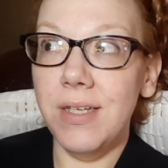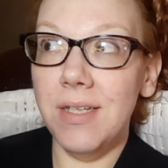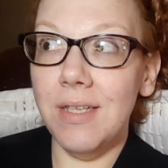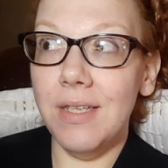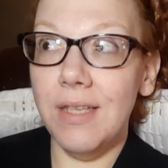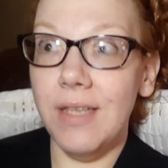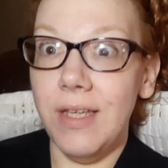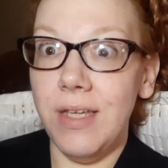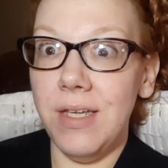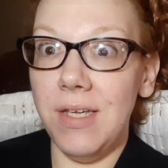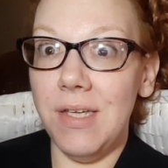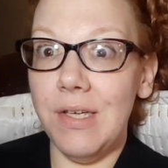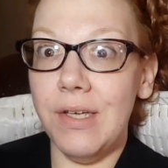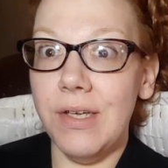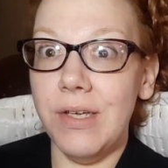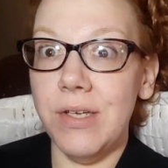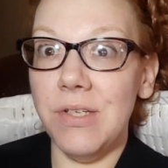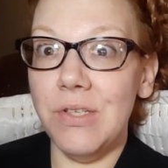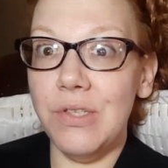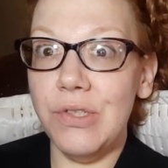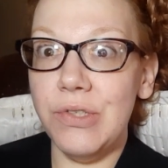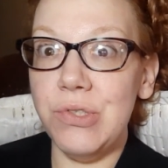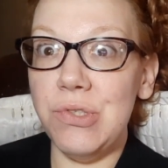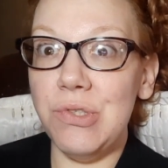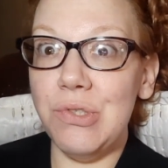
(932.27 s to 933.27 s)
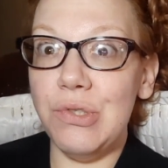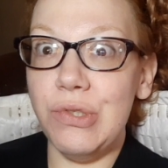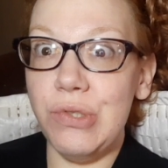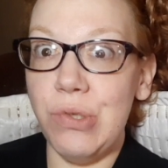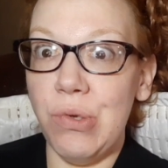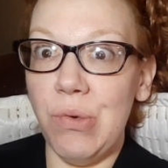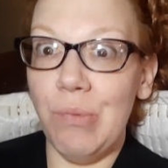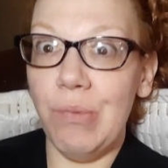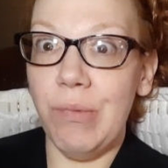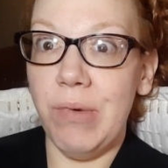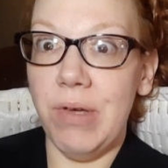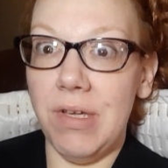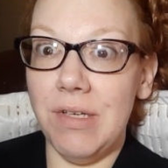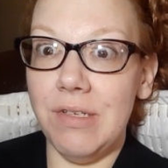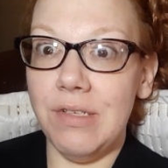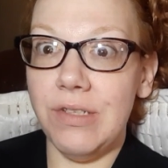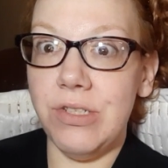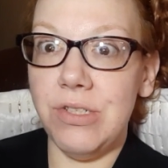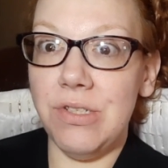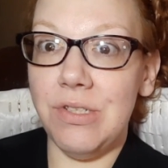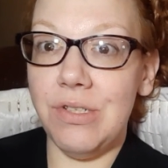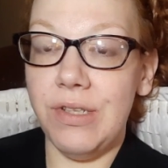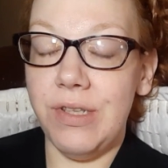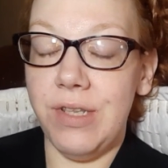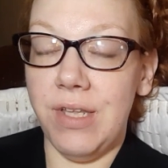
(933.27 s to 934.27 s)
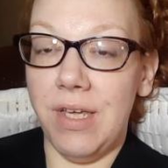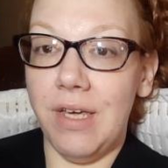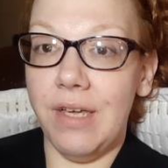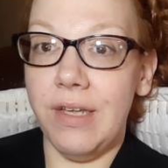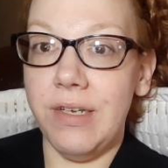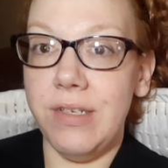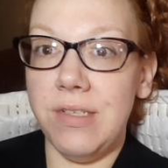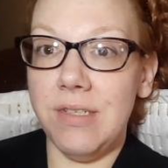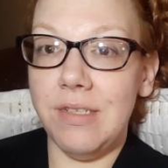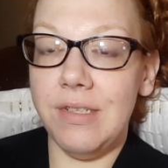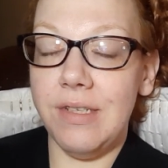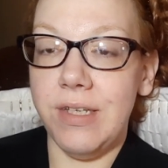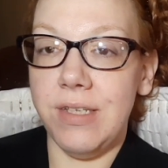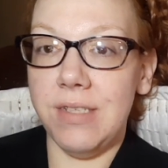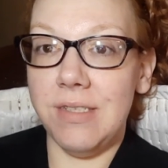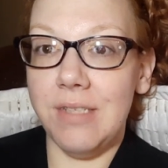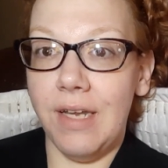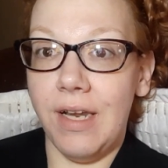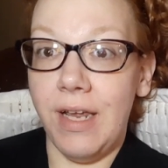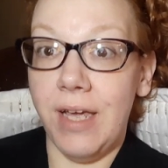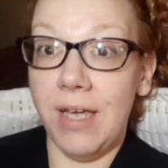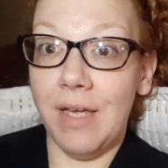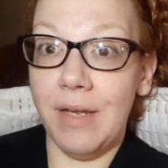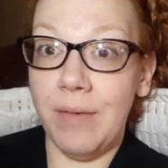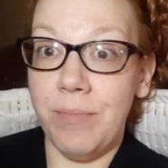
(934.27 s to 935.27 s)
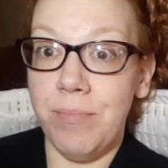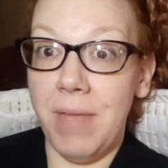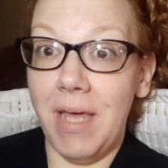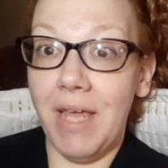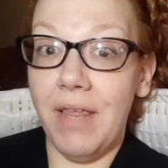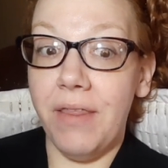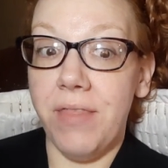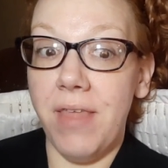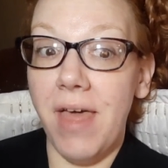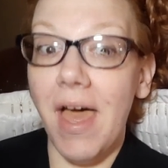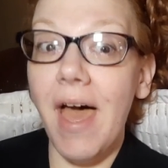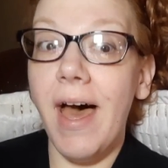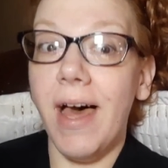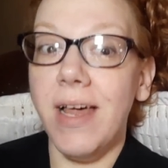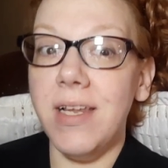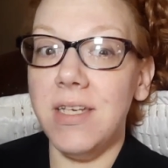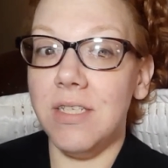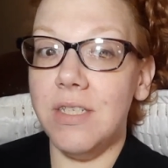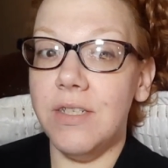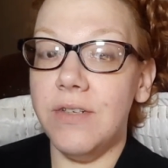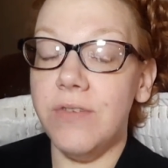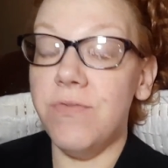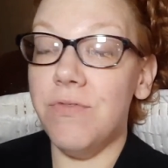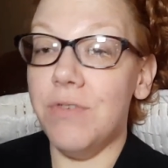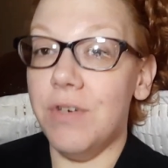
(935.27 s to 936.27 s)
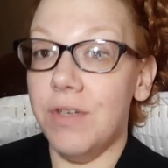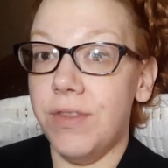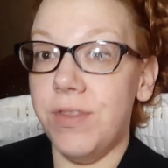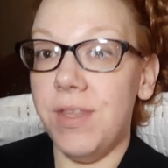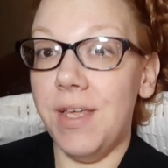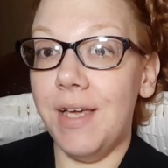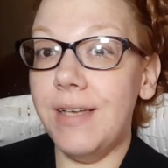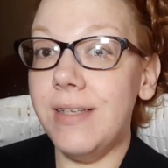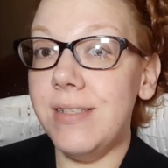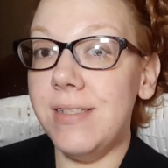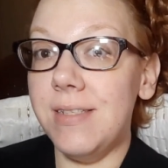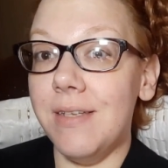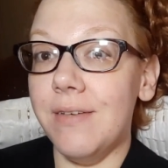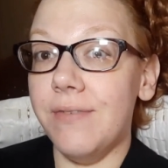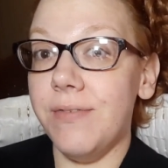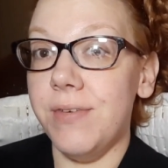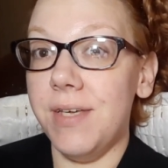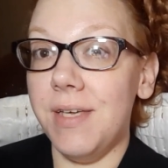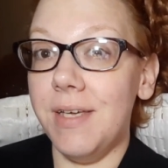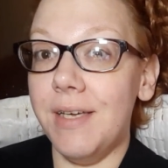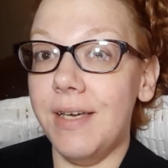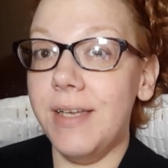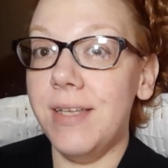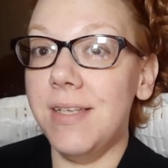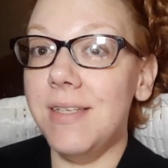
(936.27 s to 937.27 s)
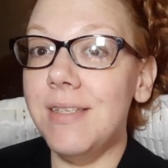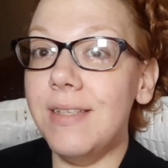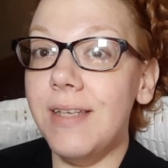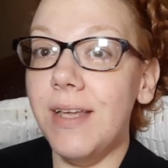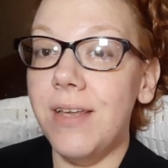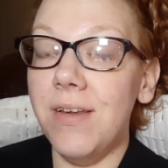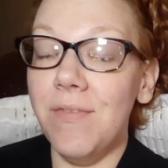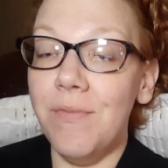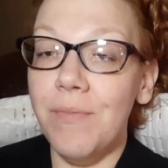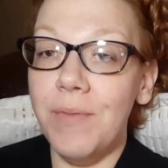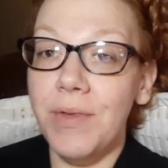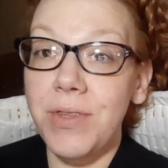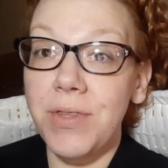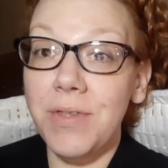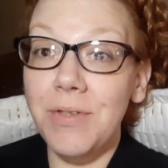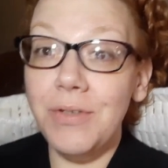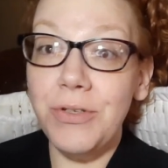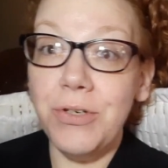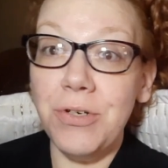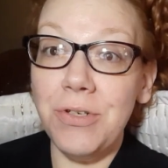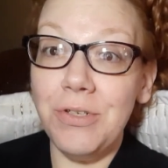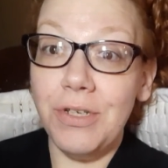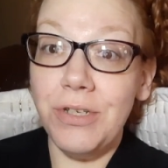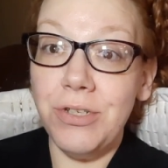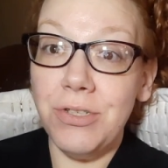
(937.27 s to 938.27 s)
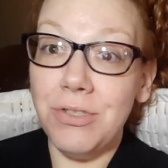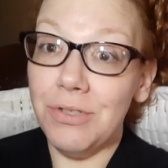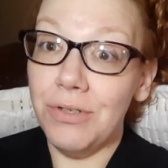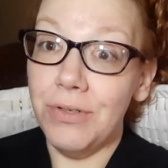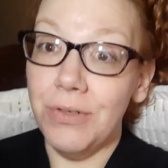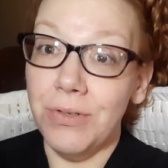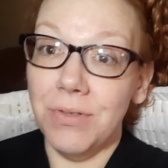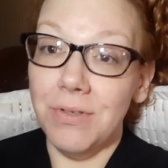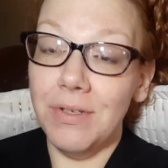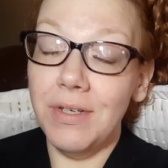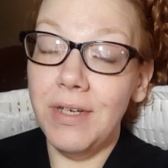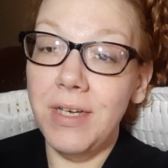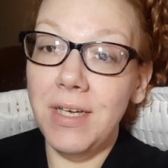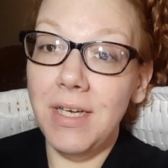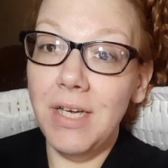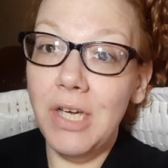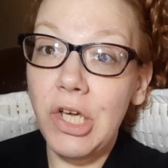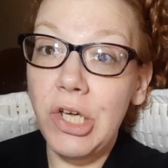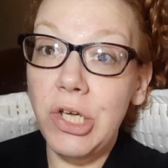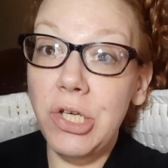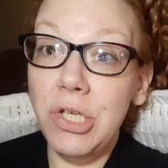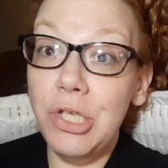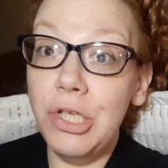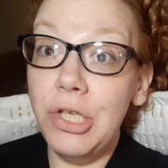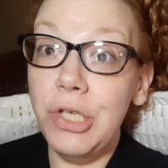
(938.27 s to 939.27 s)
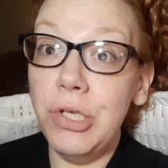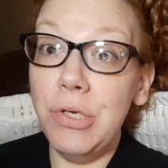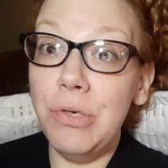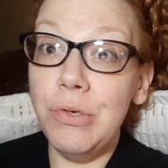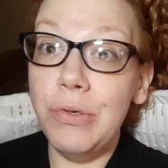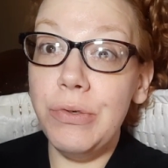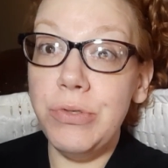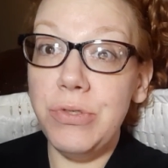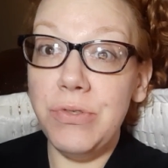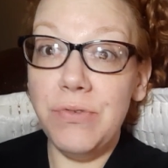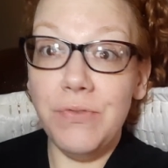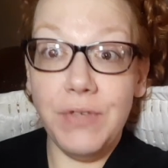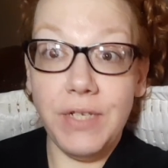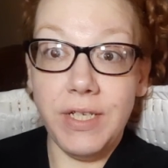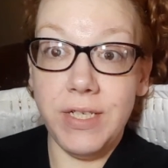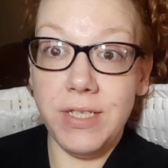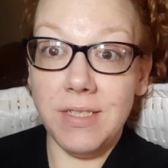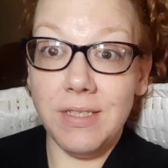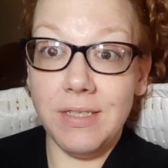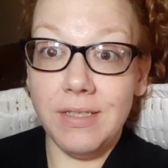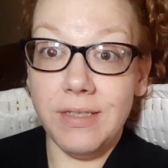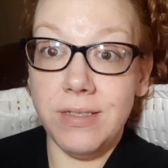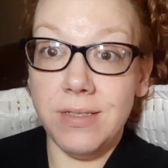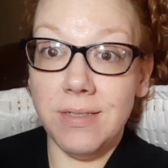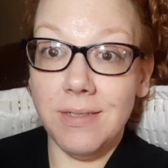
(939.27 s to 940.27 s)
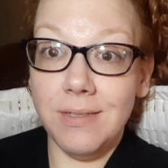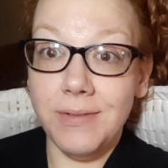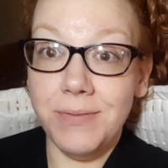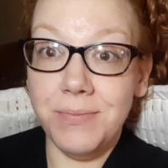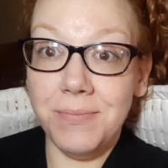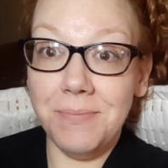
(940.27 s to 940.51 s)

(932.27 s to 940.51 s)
Like, so much that they said I could make that for Thanksgiving instead of the traditional huge feast.